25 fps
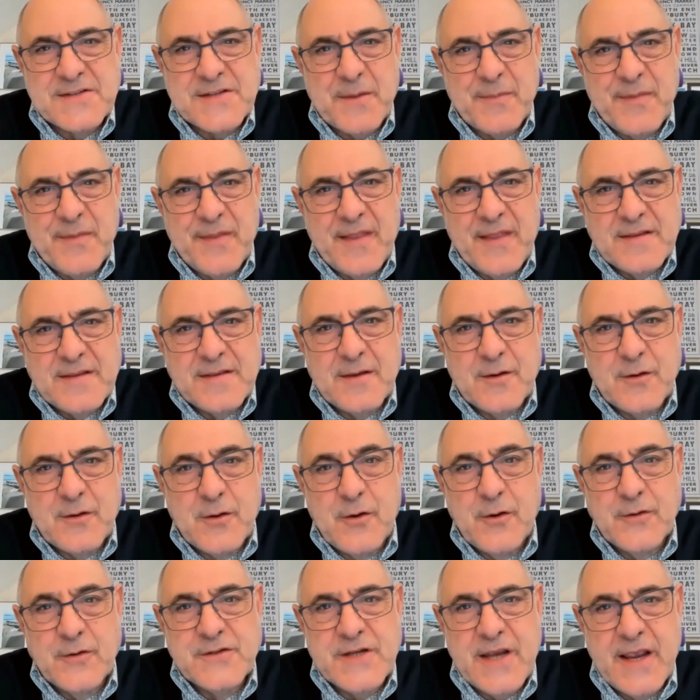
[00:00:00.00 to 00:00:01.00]
something that
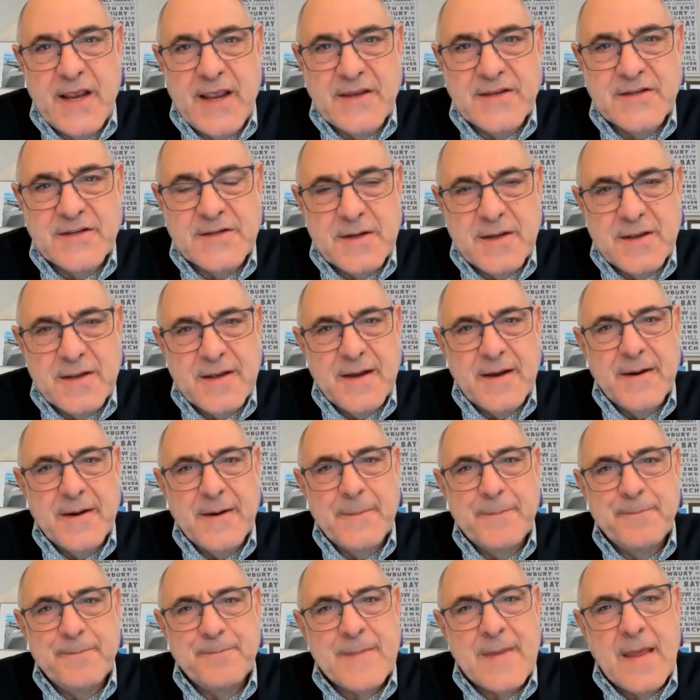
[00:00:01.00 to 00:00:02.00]
could change.
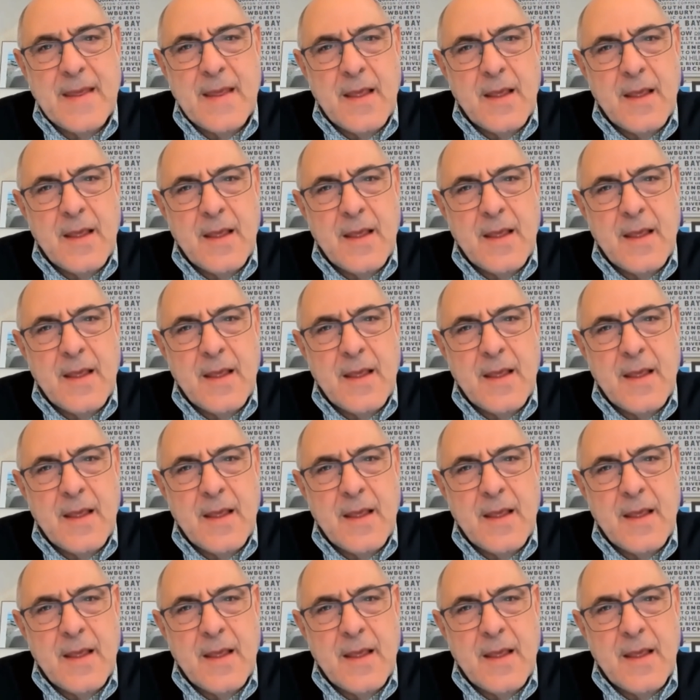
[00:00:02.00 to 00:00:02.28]
Um, right.